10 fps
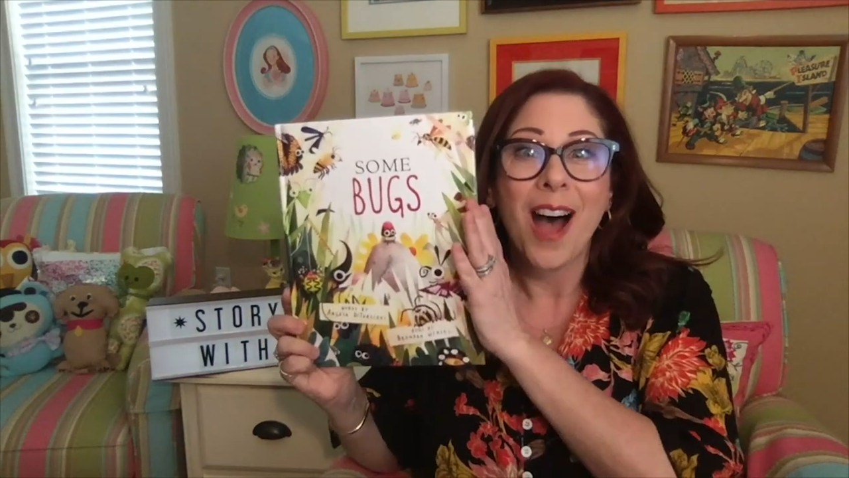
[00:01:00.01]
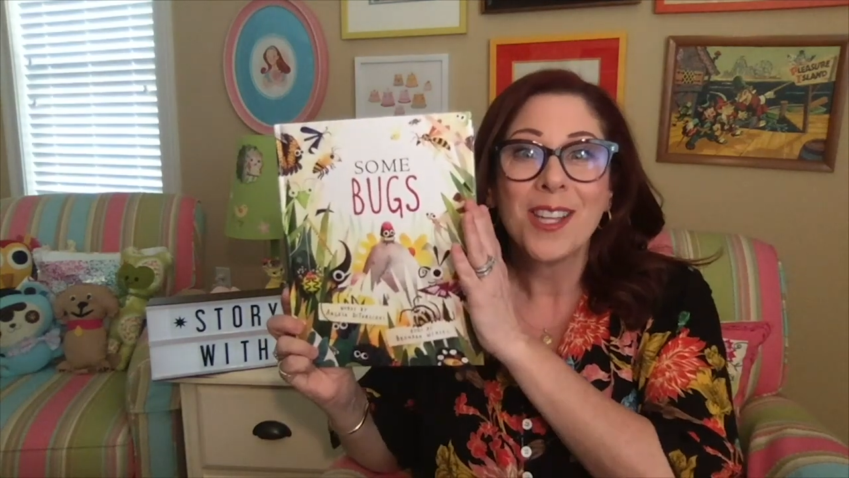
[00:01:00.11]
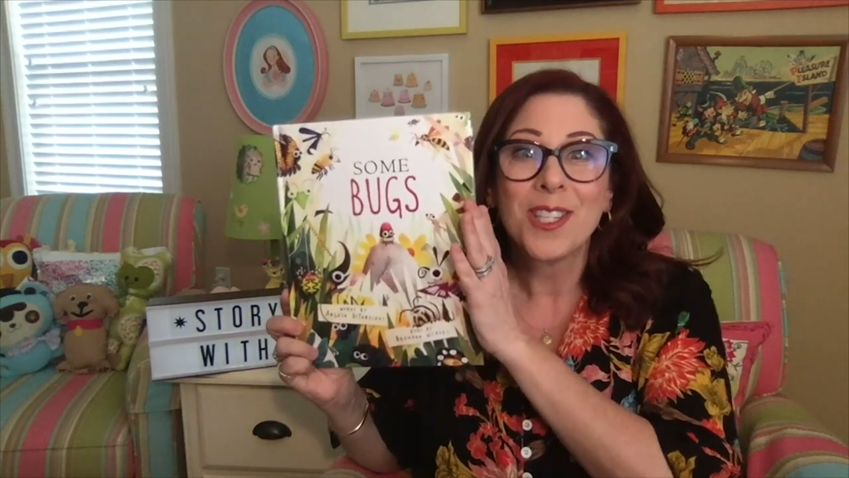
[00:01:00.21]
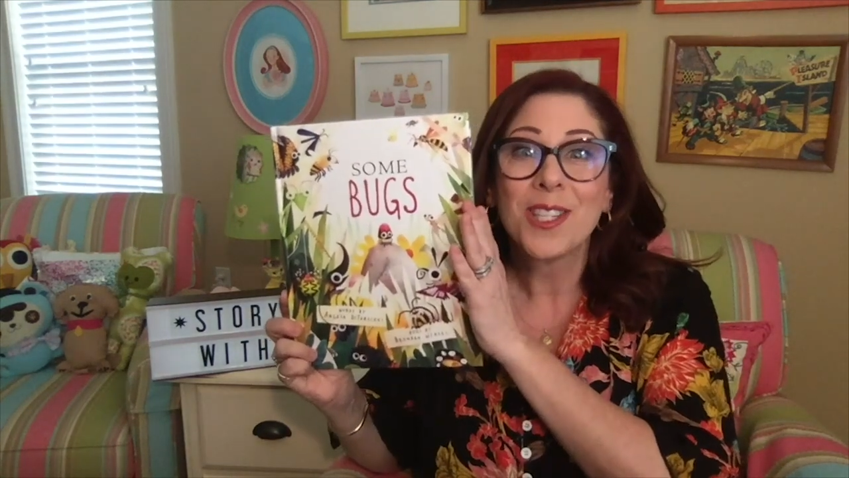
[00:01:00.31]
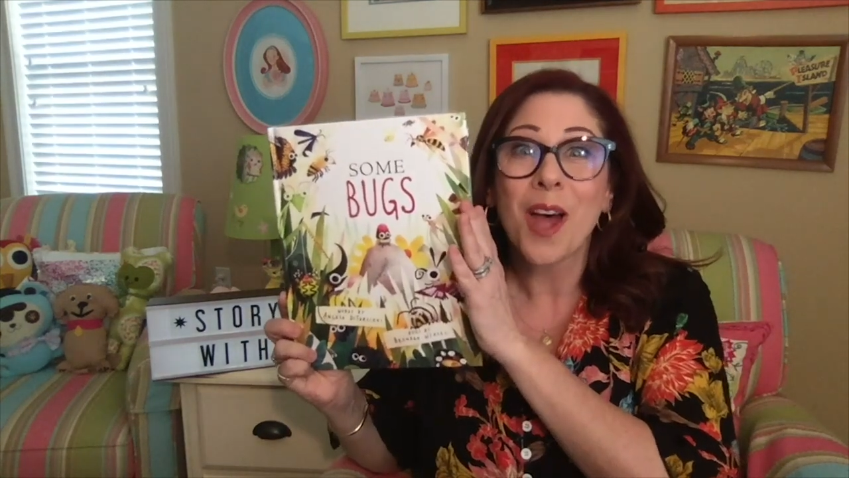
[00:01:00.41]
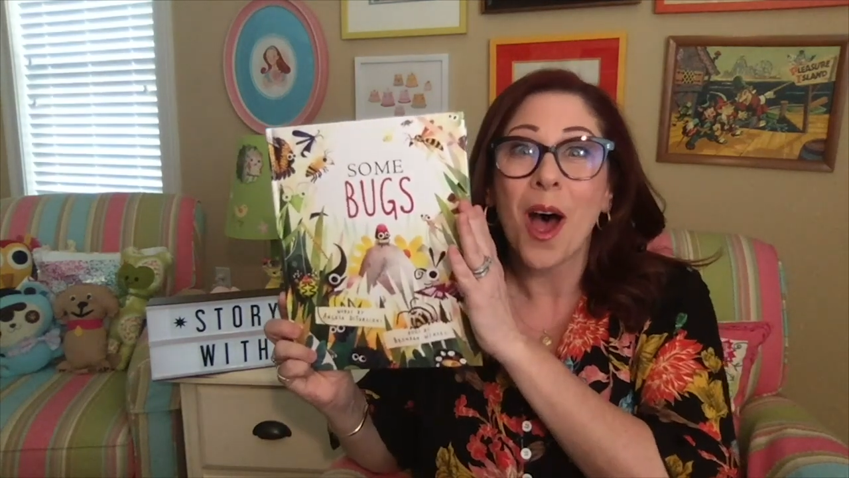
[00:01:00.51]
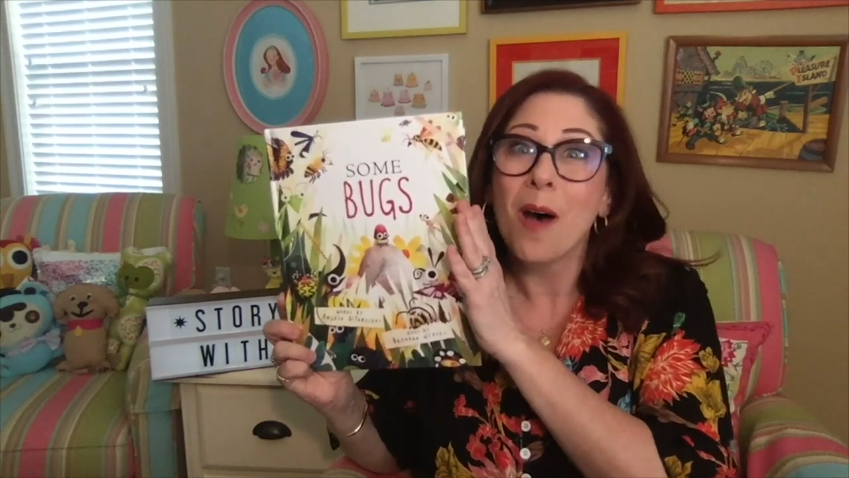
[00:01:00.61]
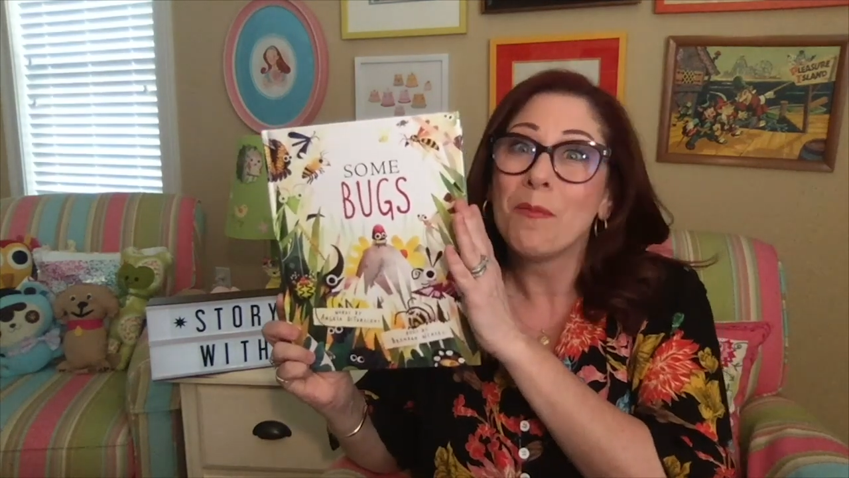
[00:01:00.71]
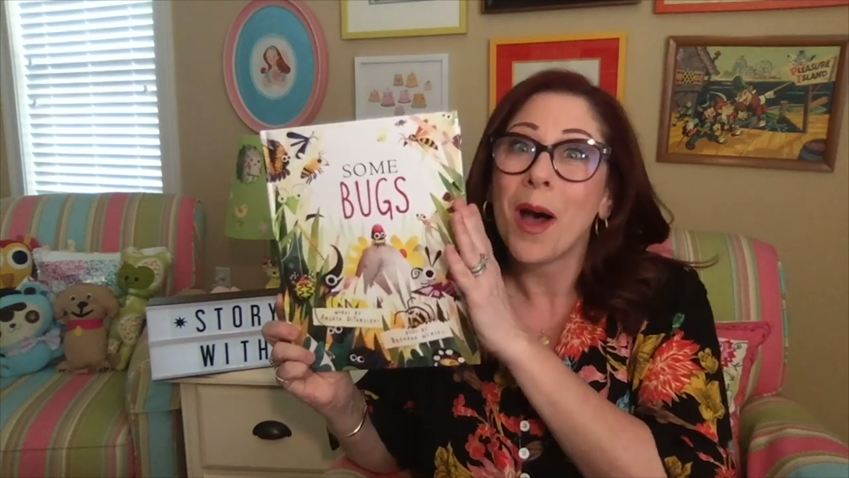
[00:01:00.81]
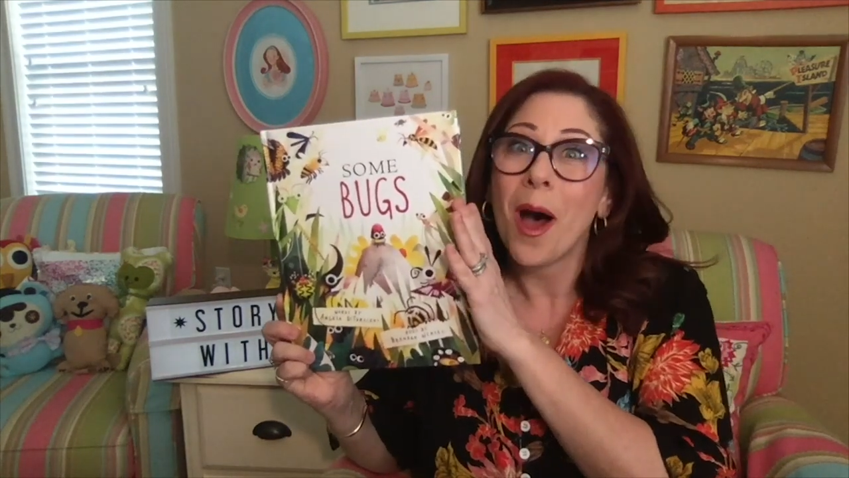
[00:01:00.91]

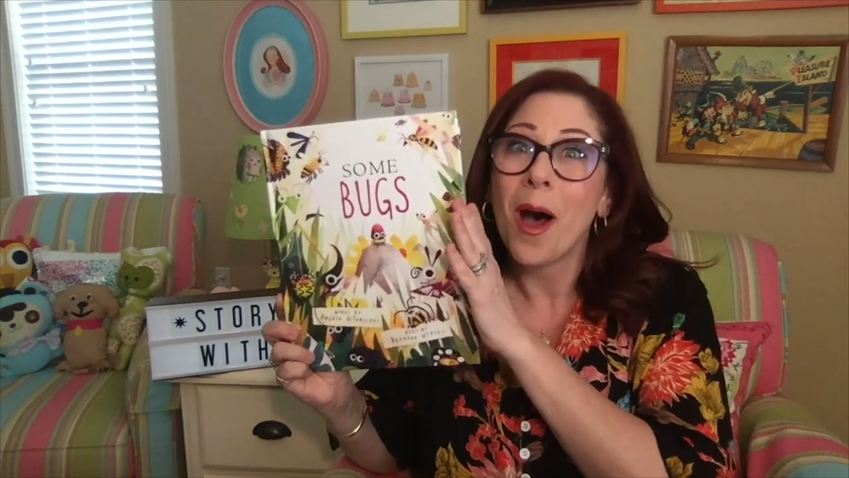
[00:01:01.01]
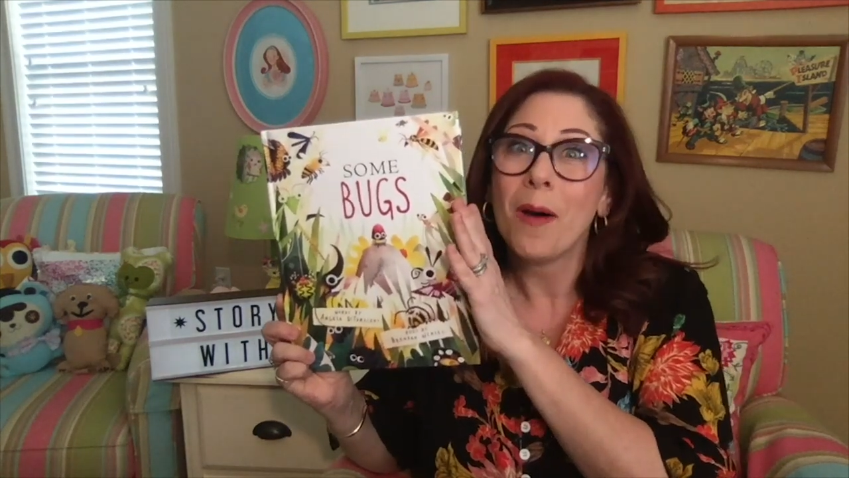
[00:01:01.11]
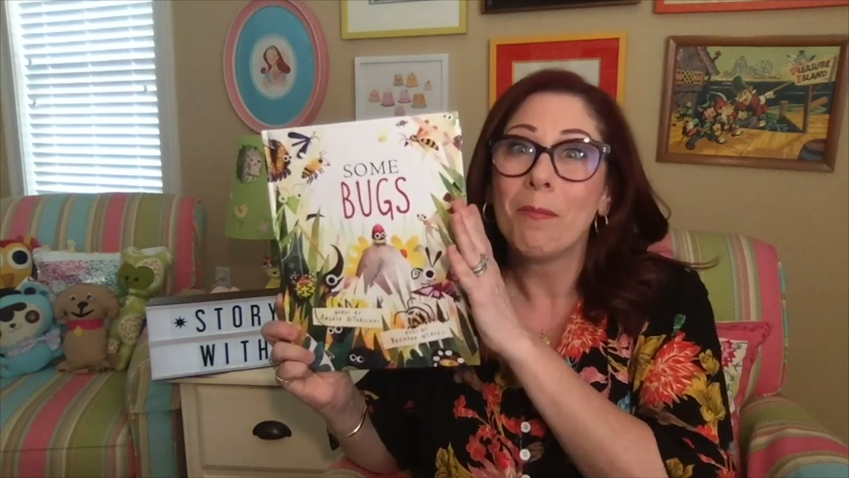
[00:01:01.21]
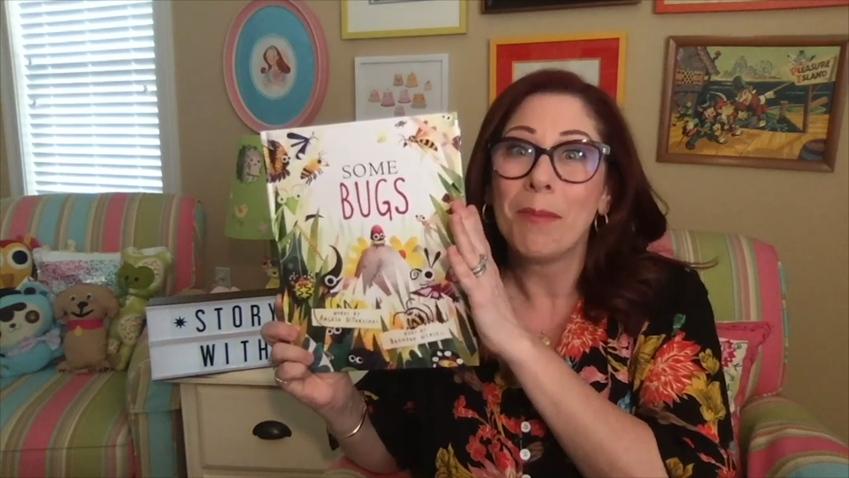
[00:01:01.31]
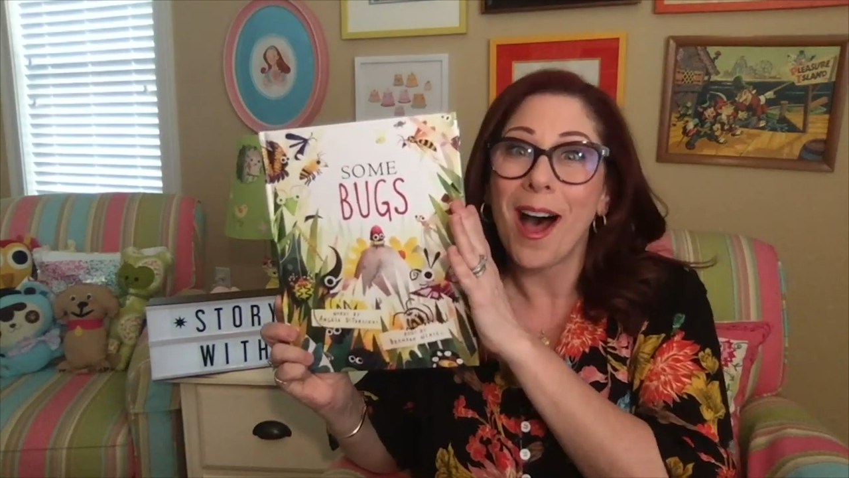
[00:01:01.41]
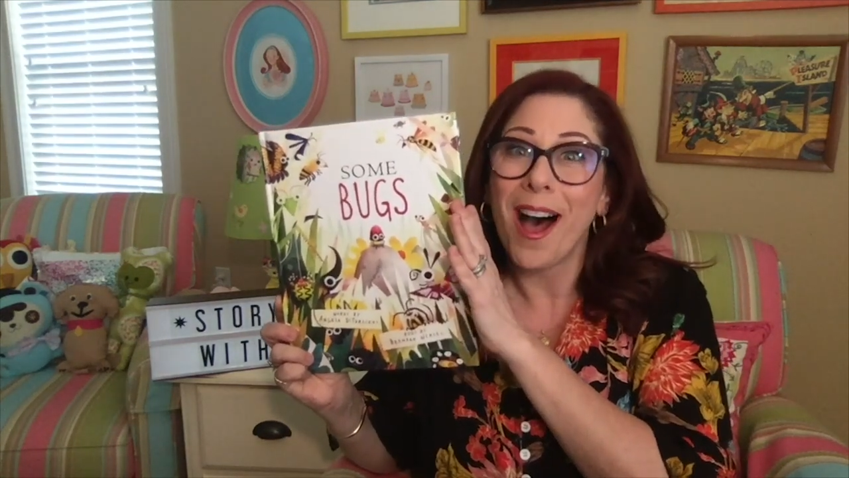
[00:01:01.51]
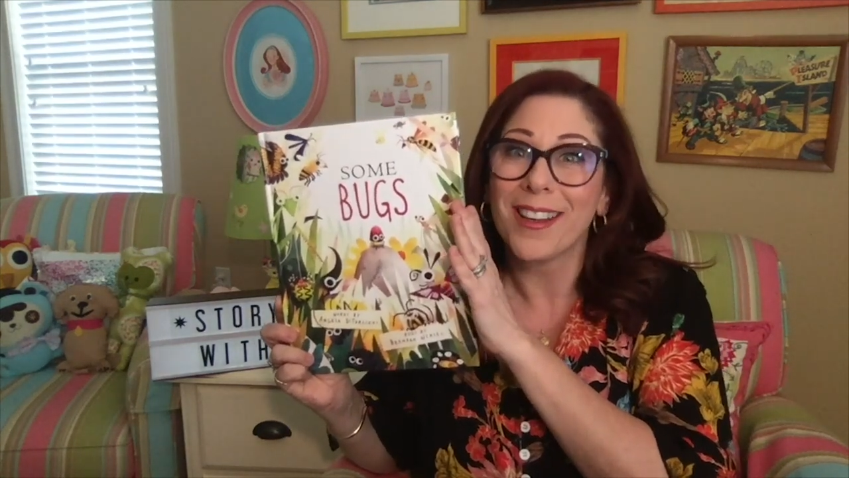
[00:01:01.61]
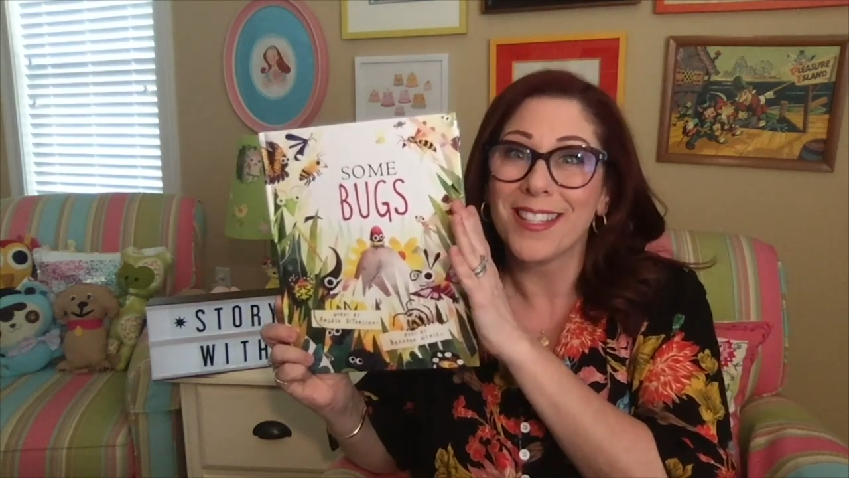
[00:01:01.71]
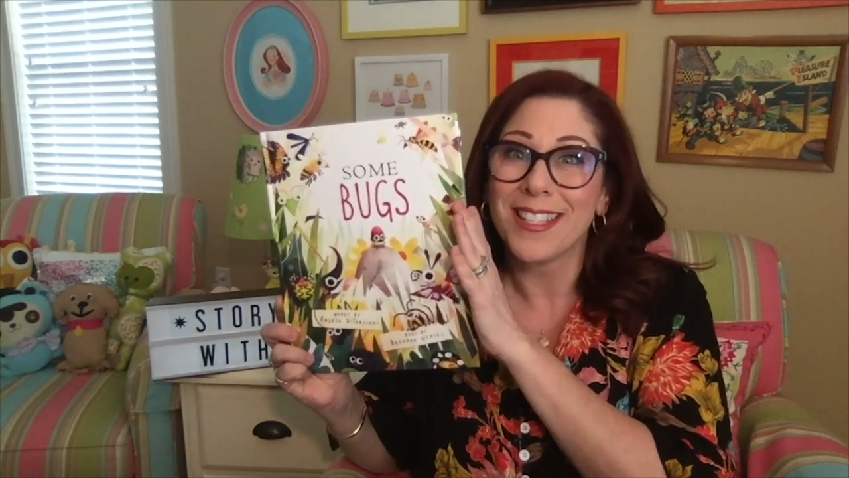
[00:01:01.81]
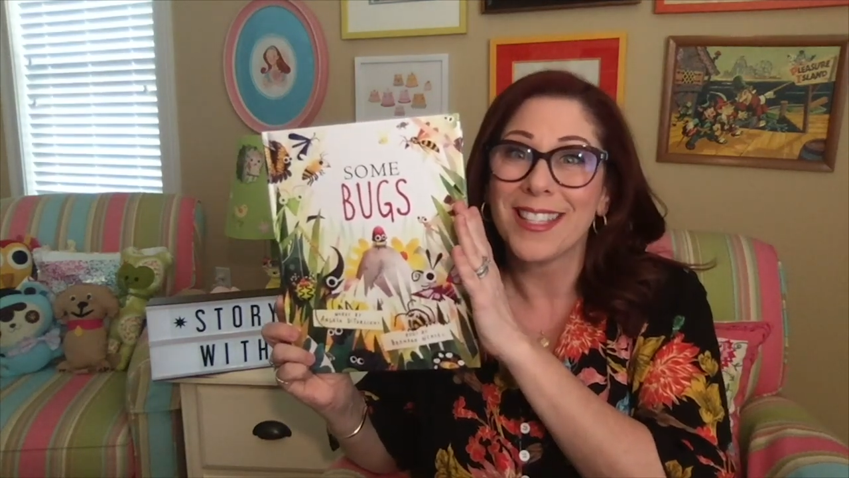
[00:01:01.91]
some
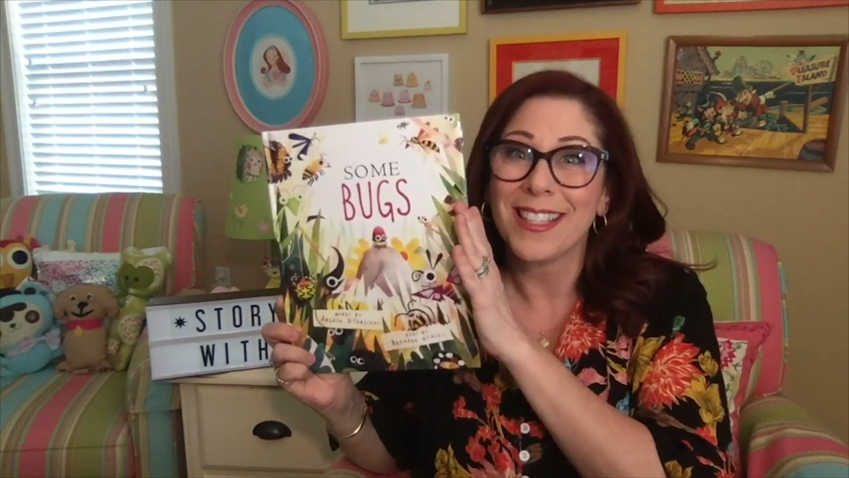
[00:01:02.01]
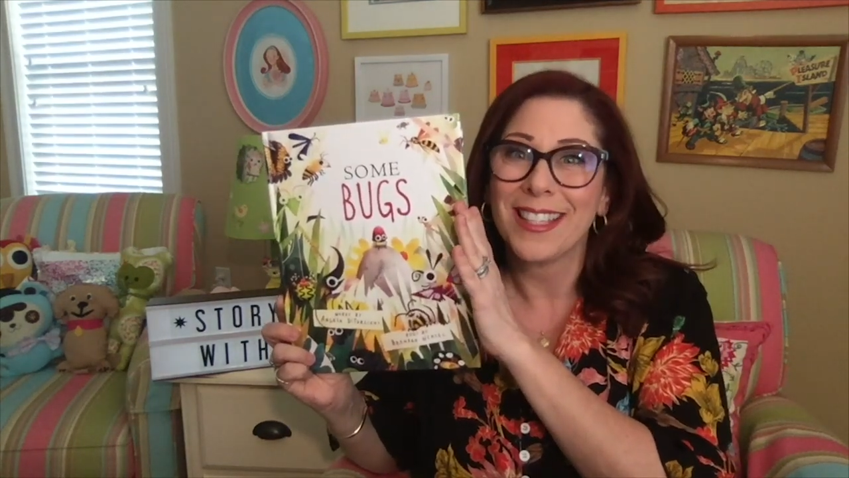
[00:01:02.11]
bugs.